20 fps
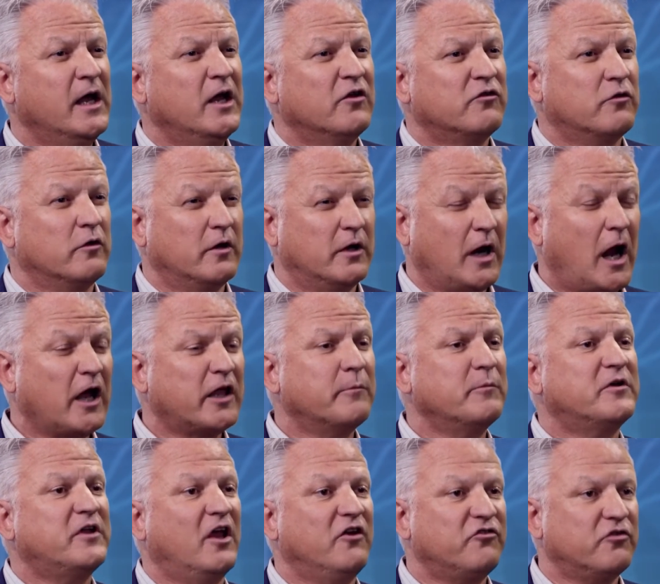So the
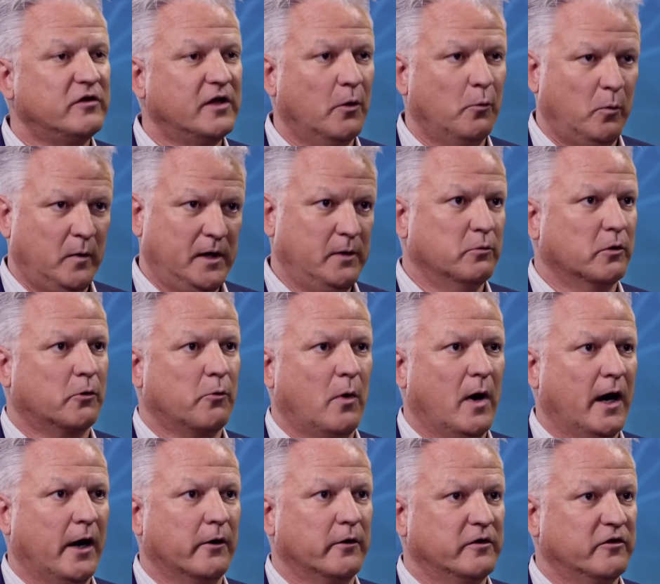documentation that we
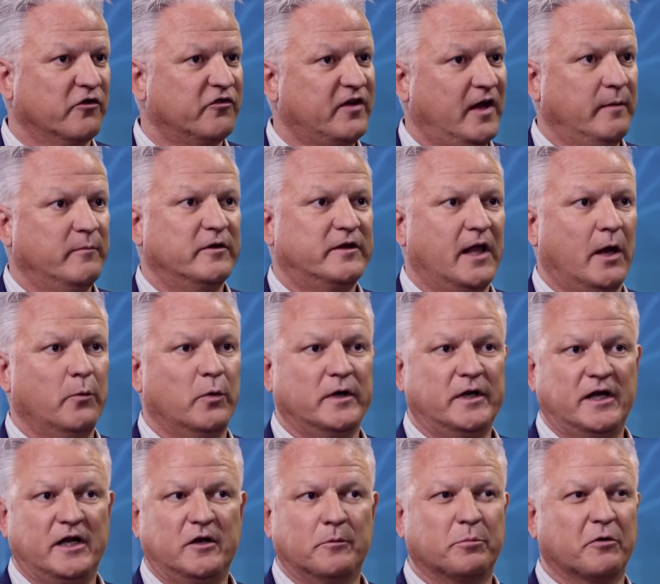require are the same that they would
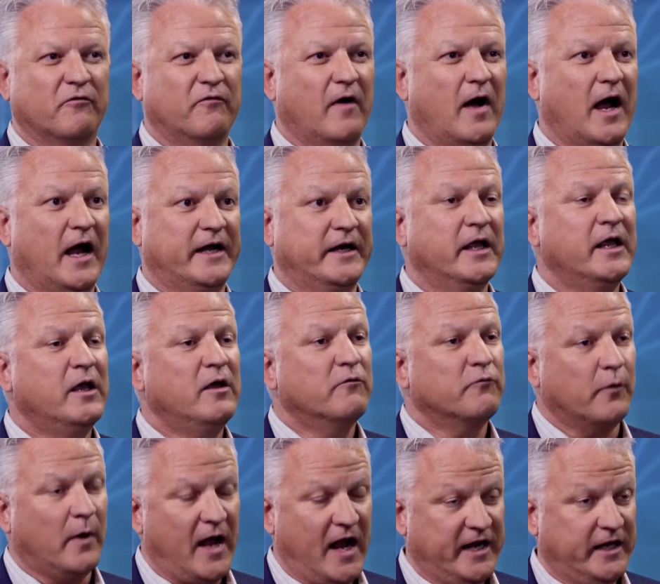need to provide
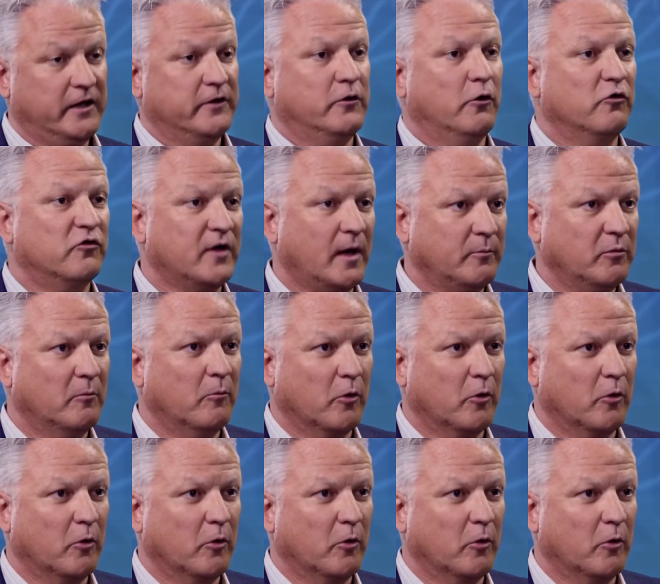for any of those type of